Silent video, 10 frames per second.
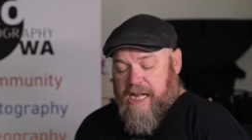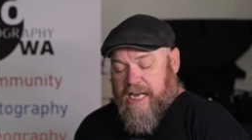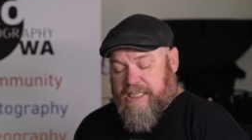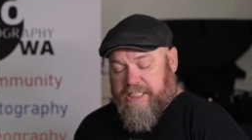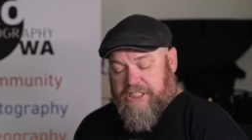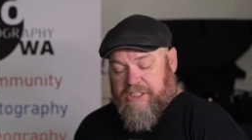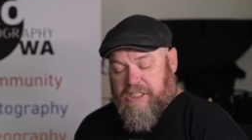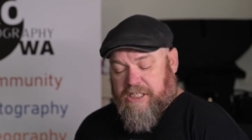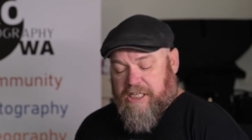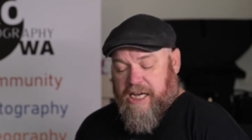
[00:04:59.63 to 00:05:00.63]
etc.,
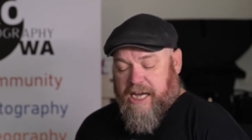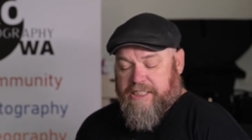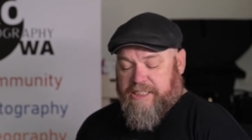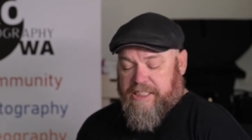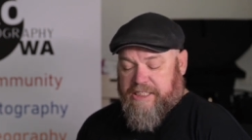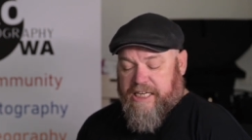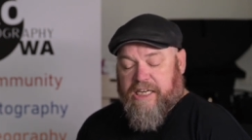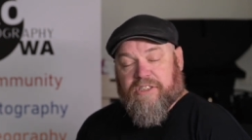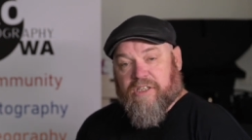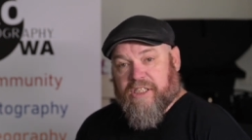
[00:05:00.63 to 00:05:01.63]
as
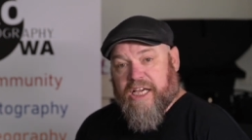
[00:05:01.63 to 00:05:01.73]
detailed on the